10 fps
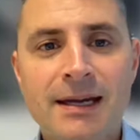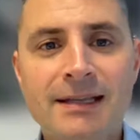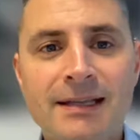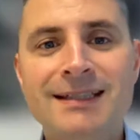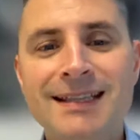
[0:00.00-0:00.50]

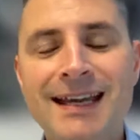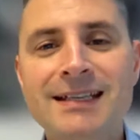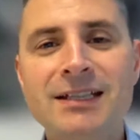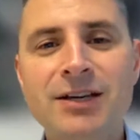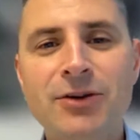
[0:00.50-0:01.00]
It's
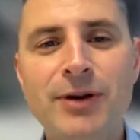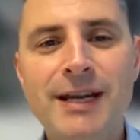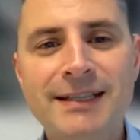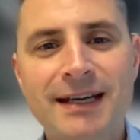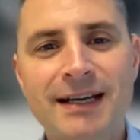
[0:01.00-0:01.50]
intended to
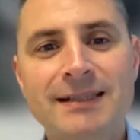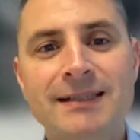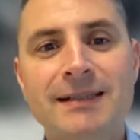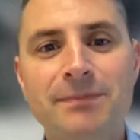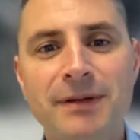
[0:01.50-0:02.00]
create a
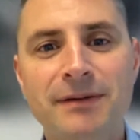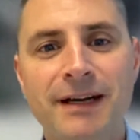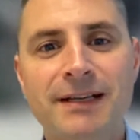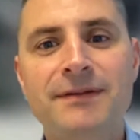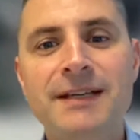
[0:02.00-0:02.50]

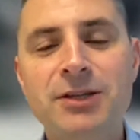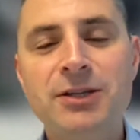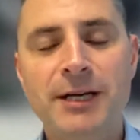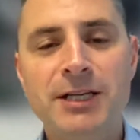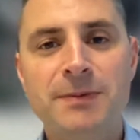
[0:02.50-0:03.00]
simplified visa
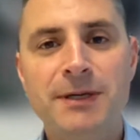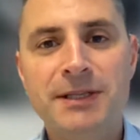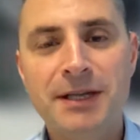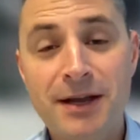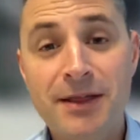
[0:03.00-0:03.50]

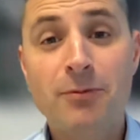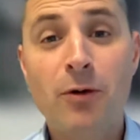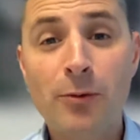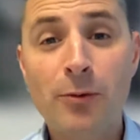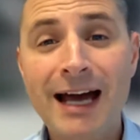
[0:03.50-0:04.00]
arrangement than
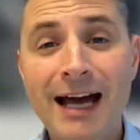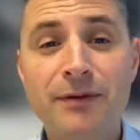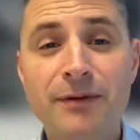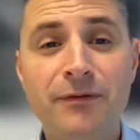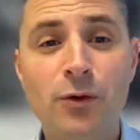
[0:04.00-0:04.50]
what we had
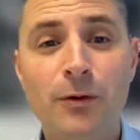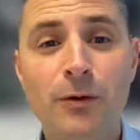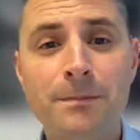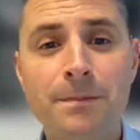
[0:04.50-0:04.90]
before.